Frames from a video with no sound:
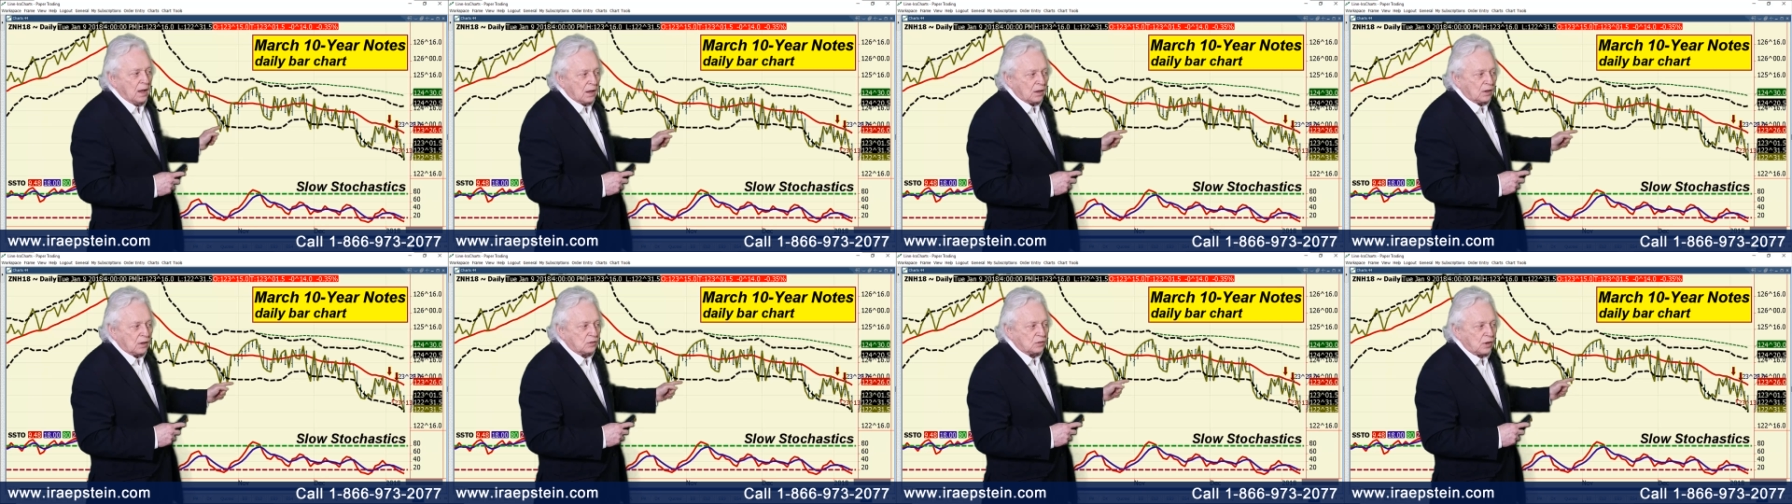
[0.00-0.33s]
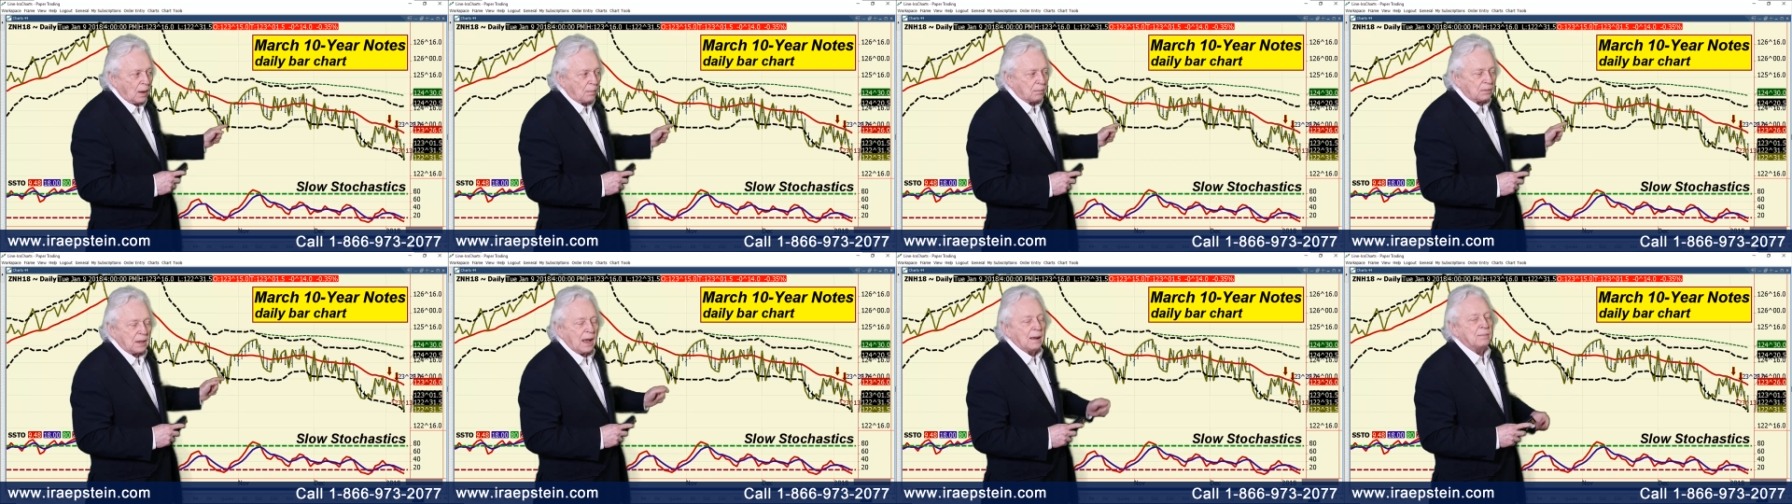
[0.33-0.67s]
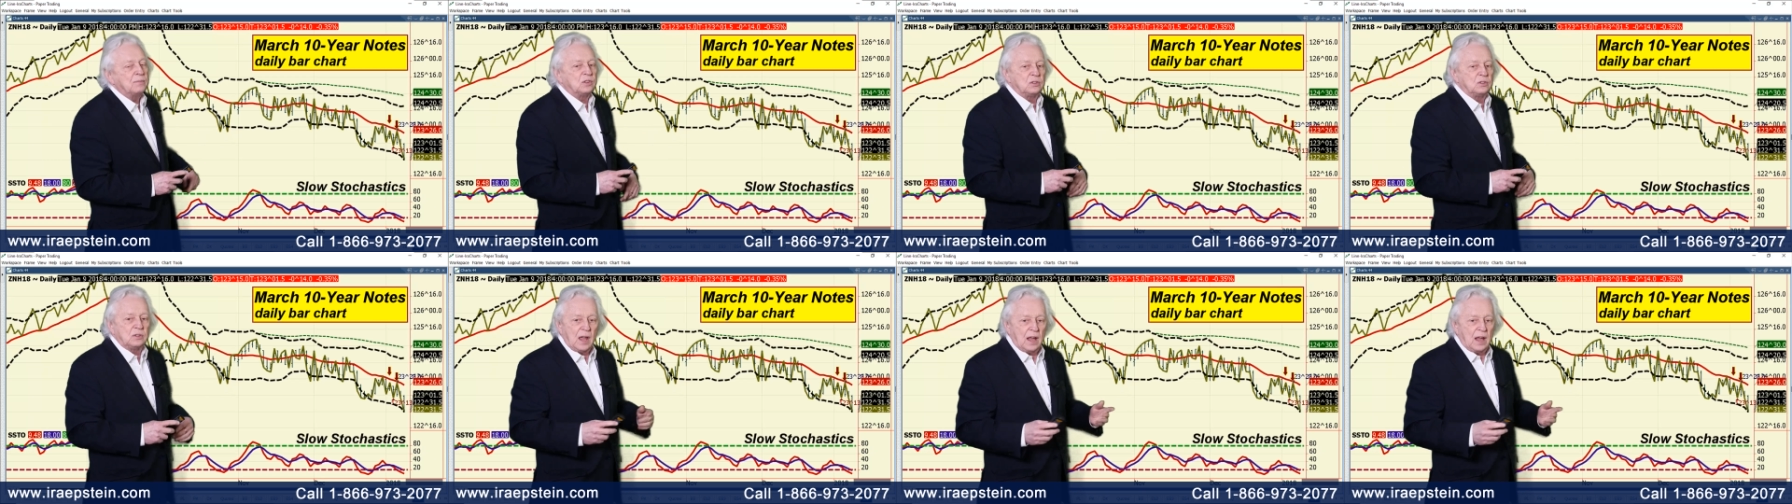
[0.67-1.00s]

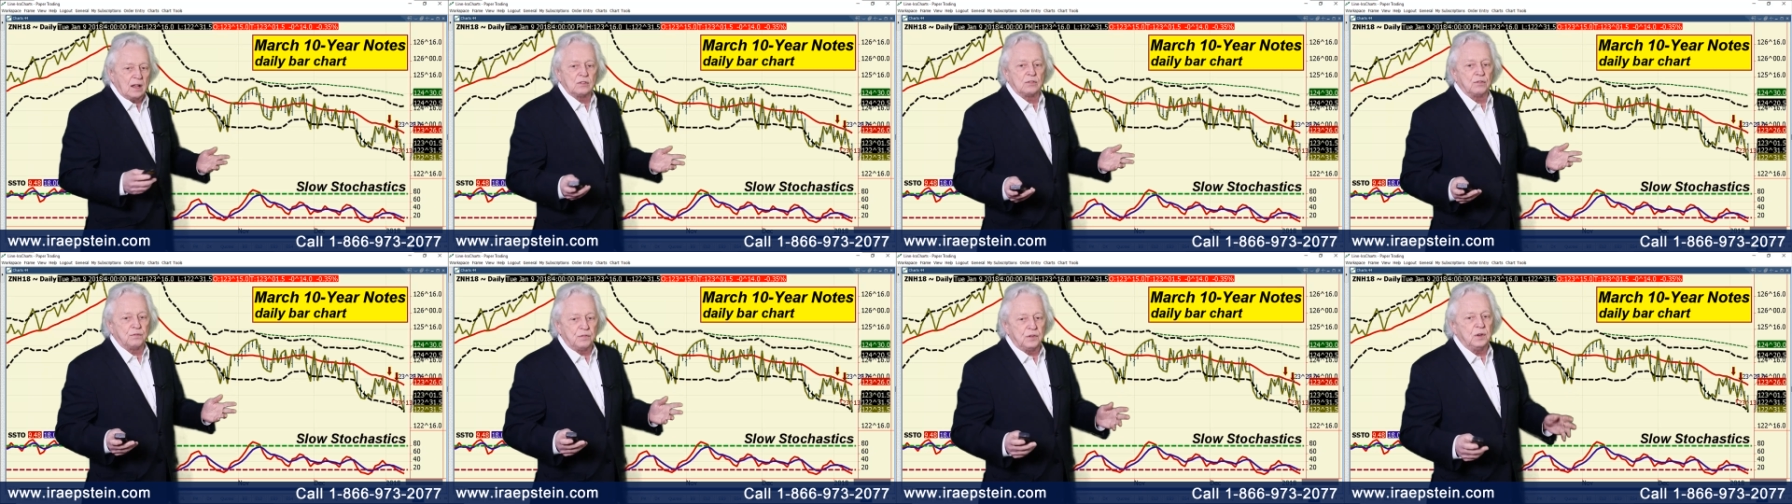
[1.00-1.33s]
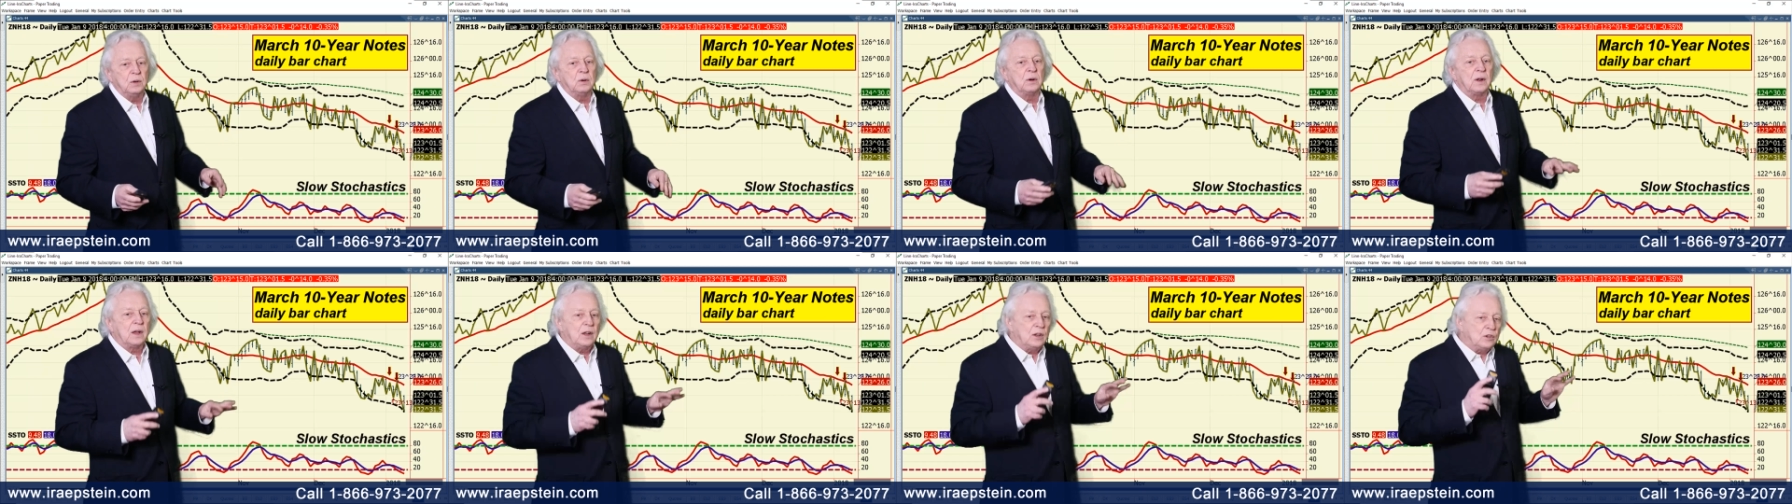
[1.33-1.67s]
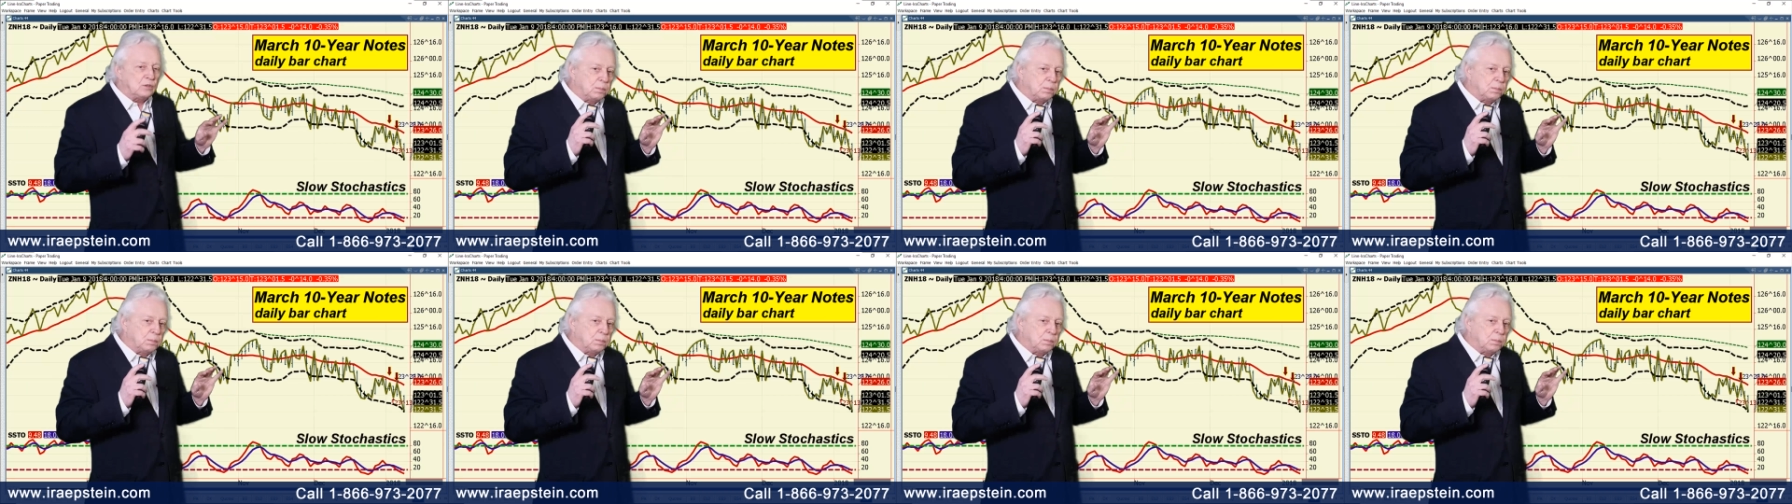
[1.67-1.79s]
Sometimes it takes a few days,